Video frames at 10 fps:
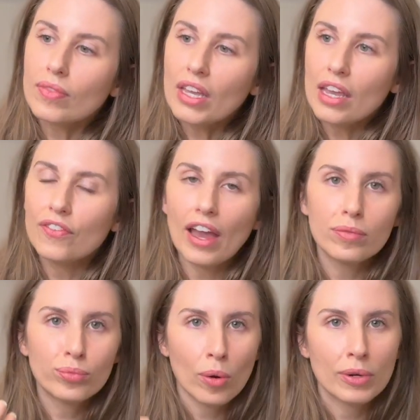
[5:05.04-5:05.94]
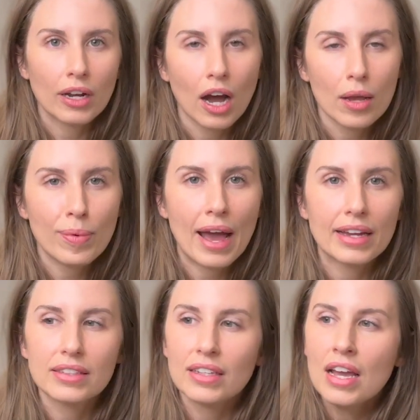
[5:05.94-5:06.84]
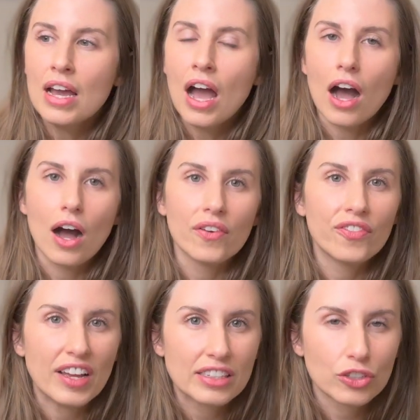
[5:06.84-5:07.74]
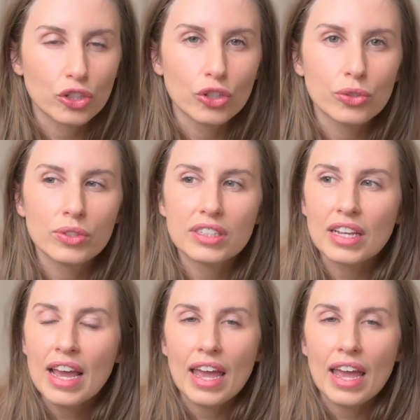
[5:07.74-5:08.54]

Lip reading: if you have prominent eye bags, festoons,